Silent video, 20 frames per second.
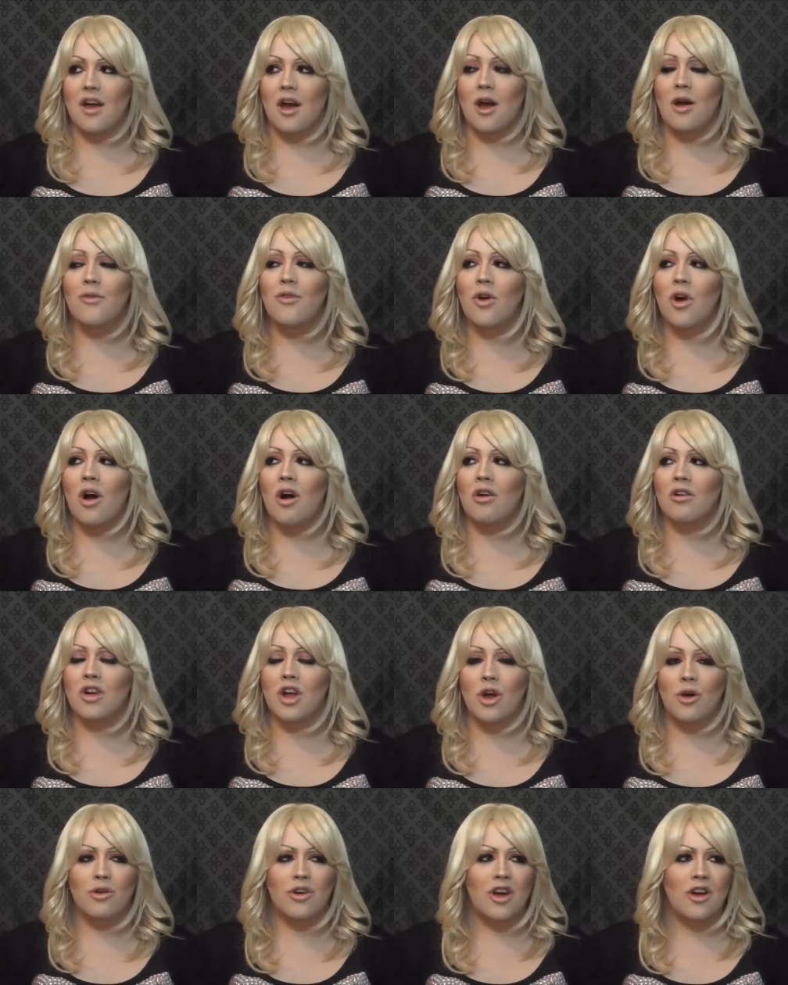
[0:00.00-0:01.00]
Overall,
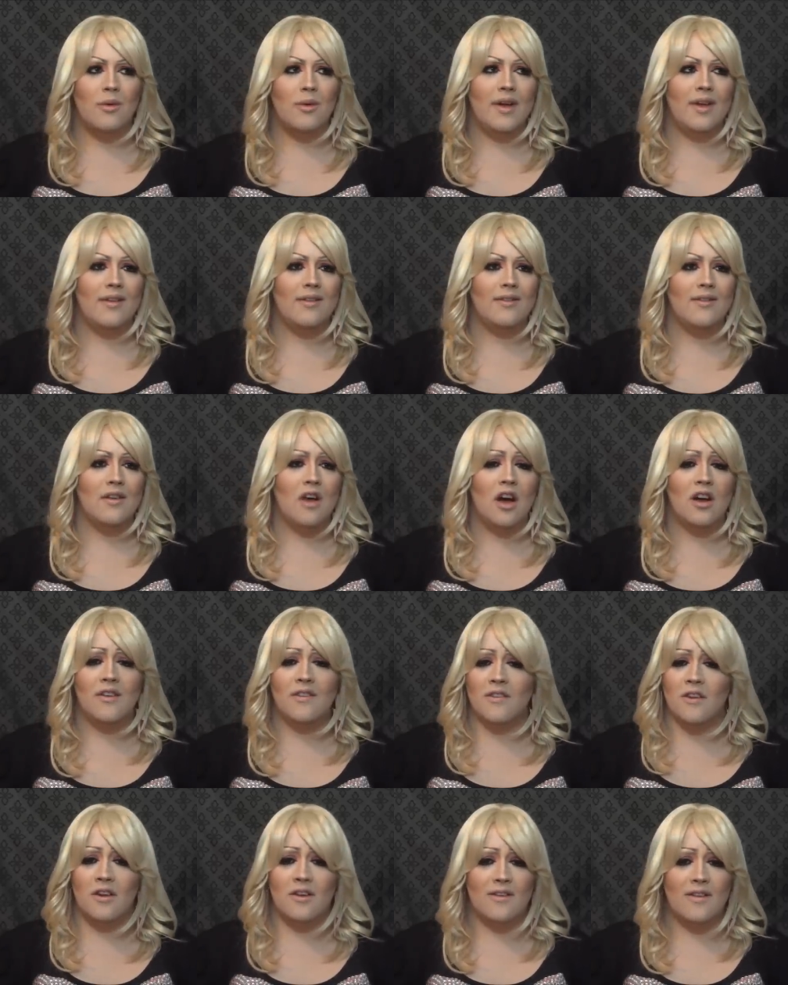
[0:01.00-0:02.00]
Coco is not
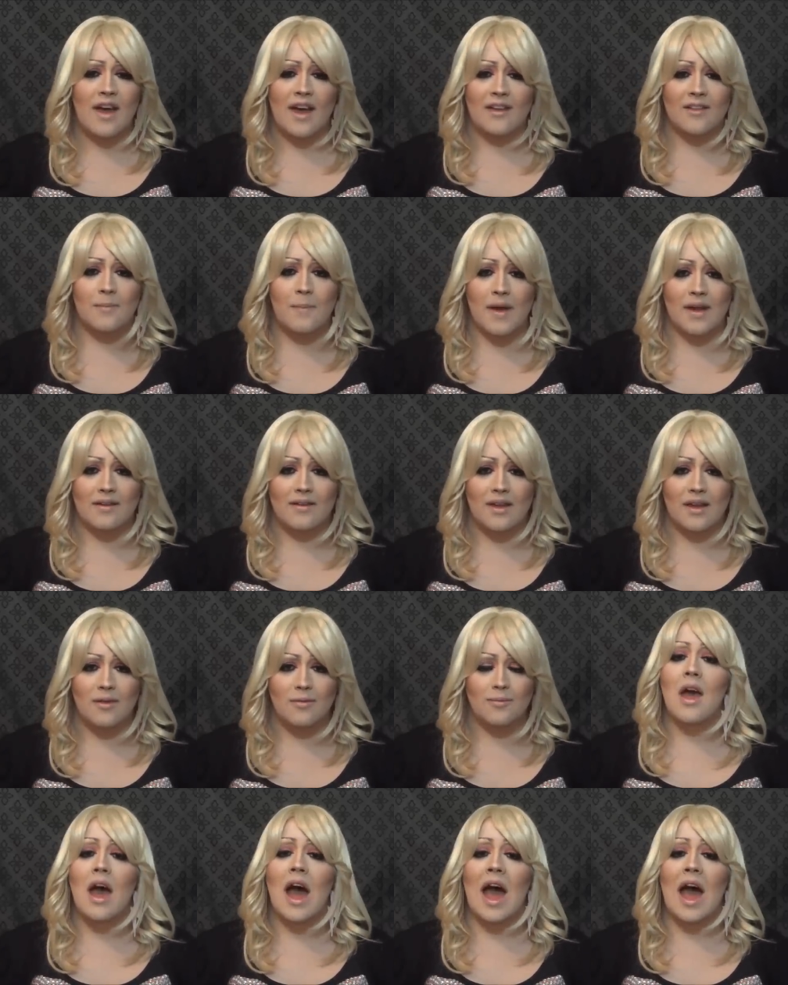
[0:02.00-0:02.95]
as good as I expected.